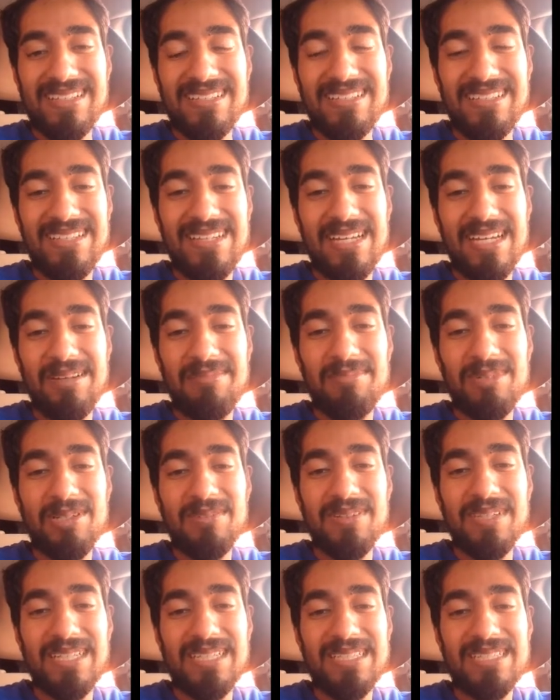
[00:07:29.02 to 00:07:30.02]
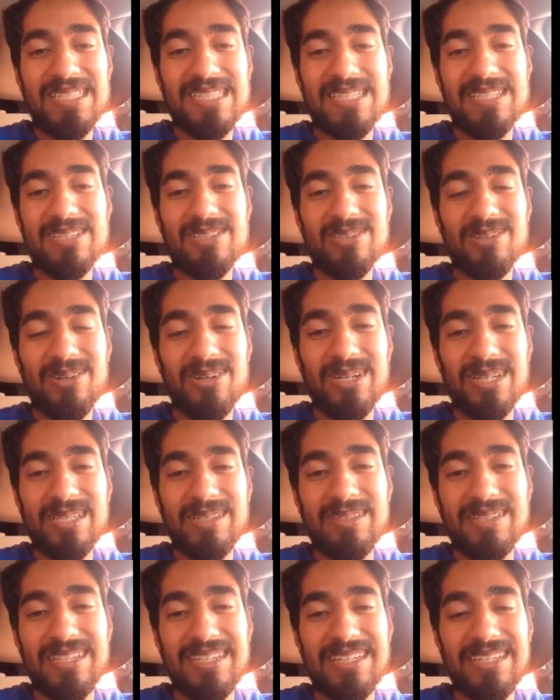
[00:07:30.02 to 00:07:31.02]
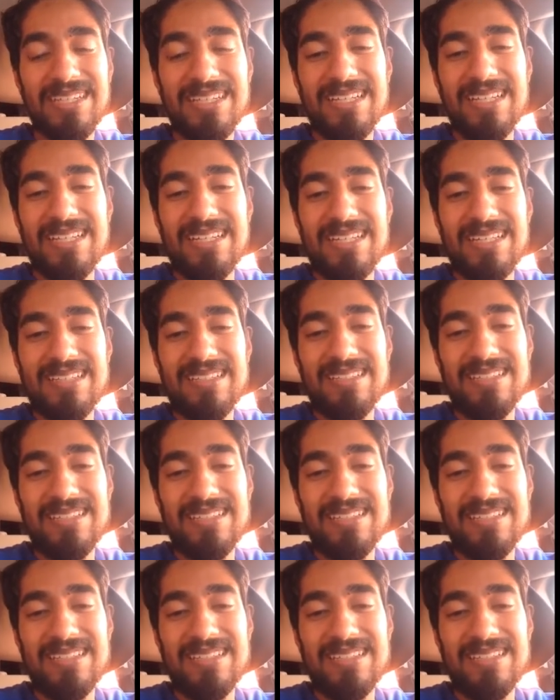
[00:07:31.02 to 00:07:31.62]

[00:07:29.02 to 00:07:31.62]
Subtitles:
you can't move an inch in your store unit.